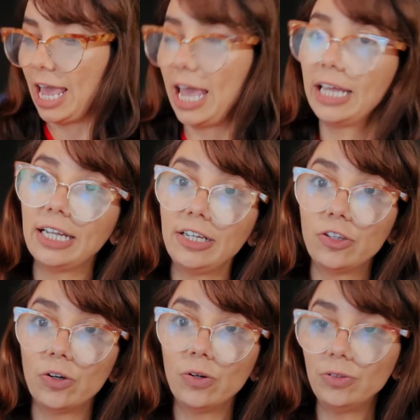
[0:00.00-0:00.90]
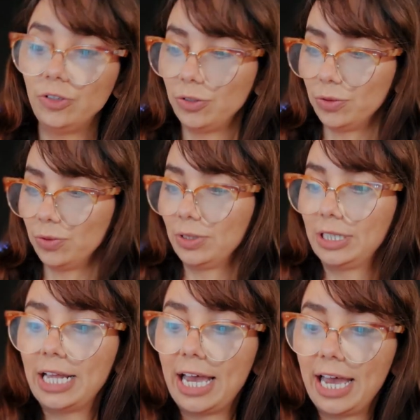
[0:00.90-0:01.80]
And I told you
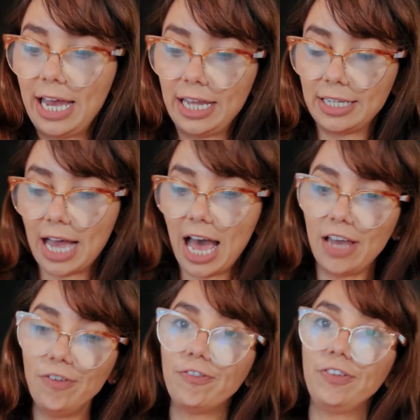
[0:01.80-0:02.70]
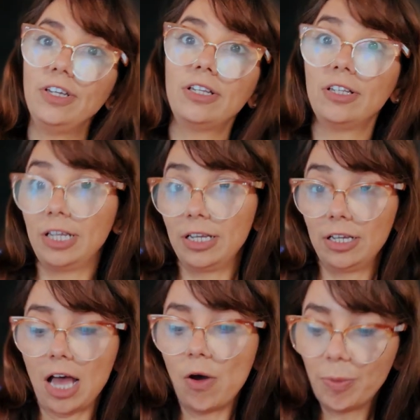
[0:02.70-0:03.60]
that I think
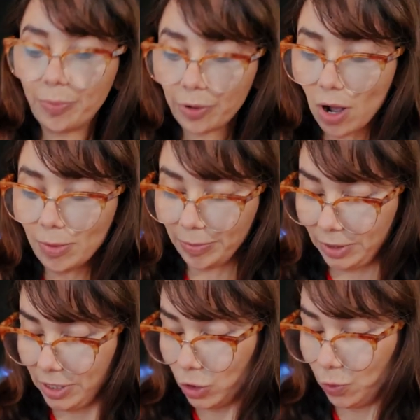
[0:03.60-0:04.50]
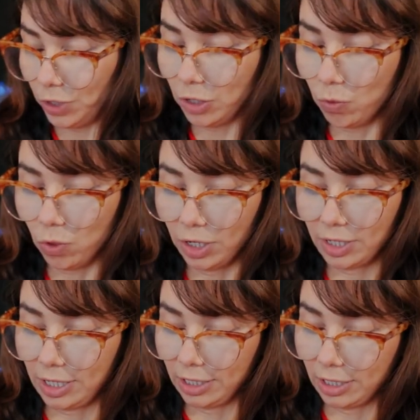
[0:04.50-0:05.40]
our problem this week
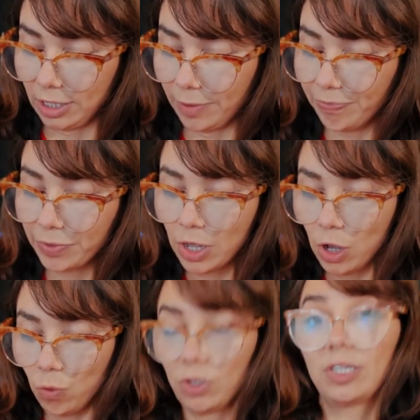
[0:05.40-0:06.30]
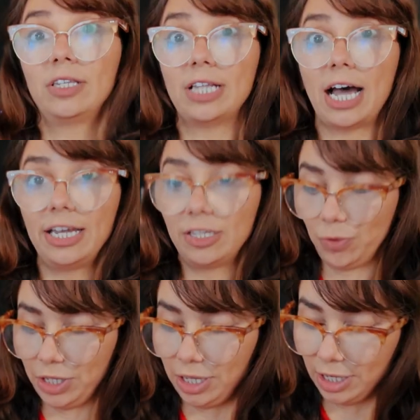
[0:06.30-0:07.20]
was the diet.
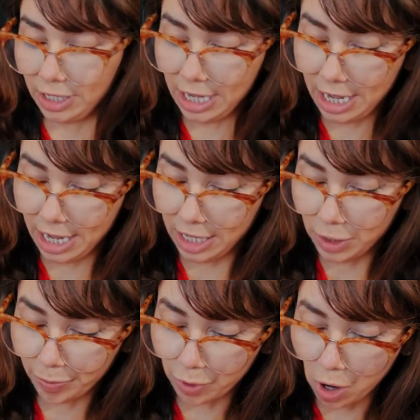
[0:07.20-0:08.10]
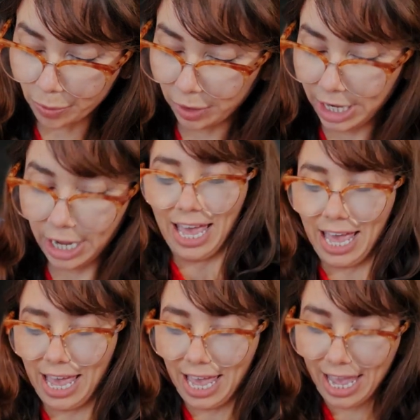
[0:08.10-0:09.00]
We didn't eat properly,
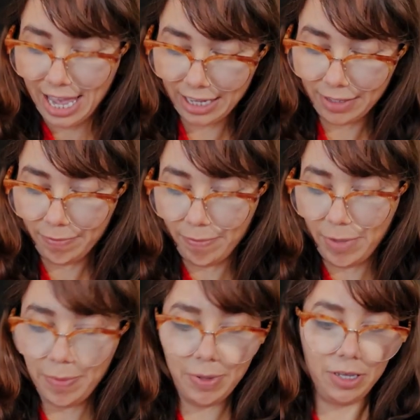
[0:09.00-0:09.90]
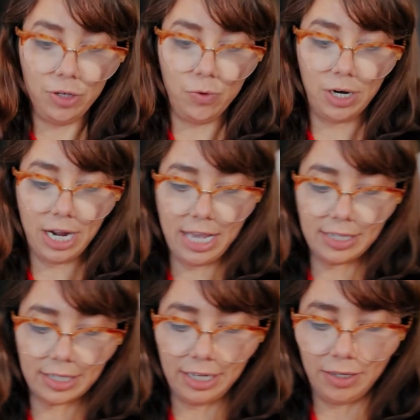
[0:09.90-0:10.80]
and maybe you are
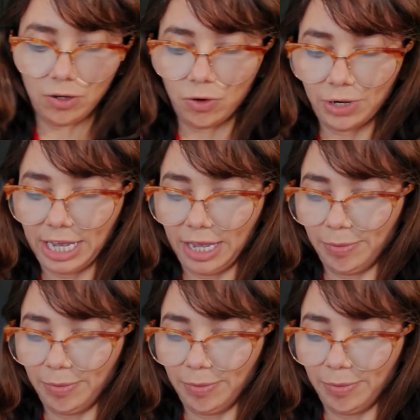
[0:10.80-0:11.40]
asking, okay,